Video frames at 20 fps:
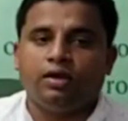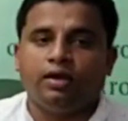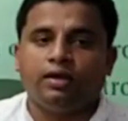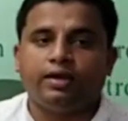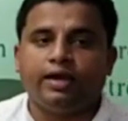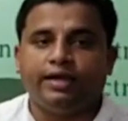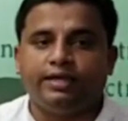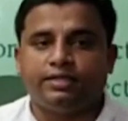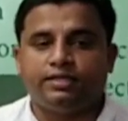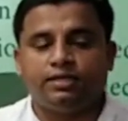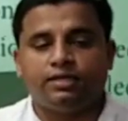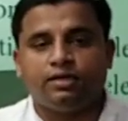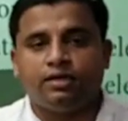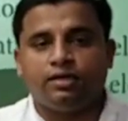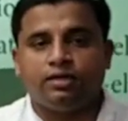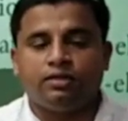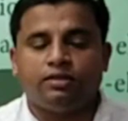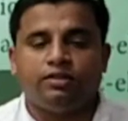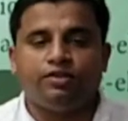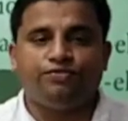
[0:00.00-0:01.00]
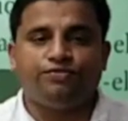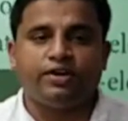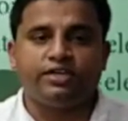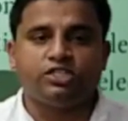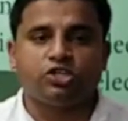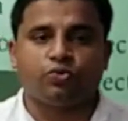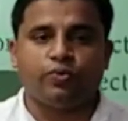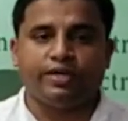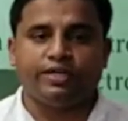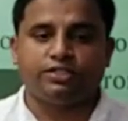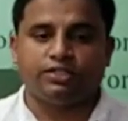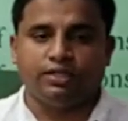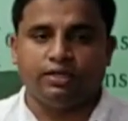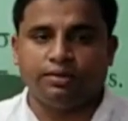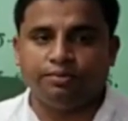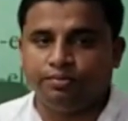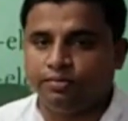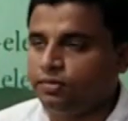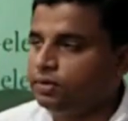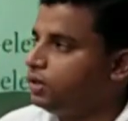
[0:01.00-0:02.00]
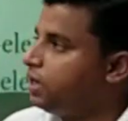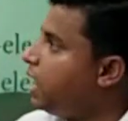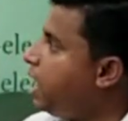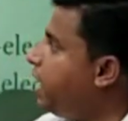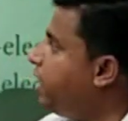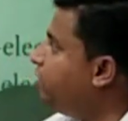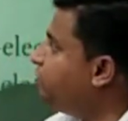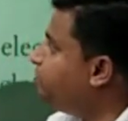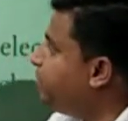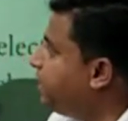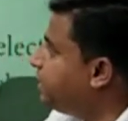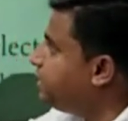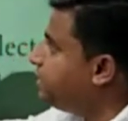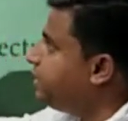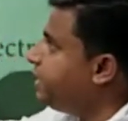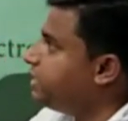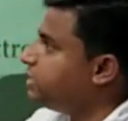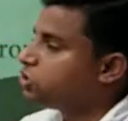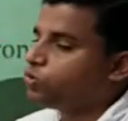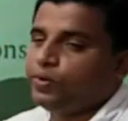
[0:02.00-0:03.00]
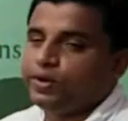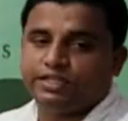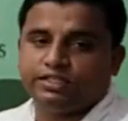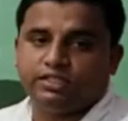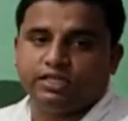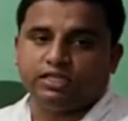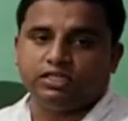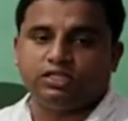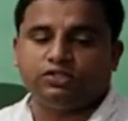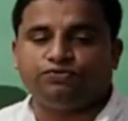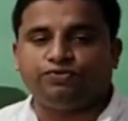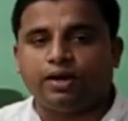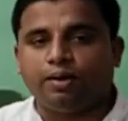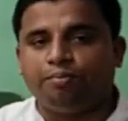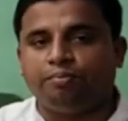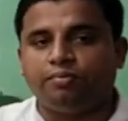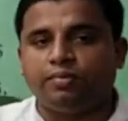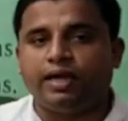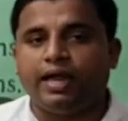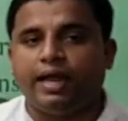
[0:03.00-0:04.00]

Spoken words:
guys, the first question, I have picked these questions from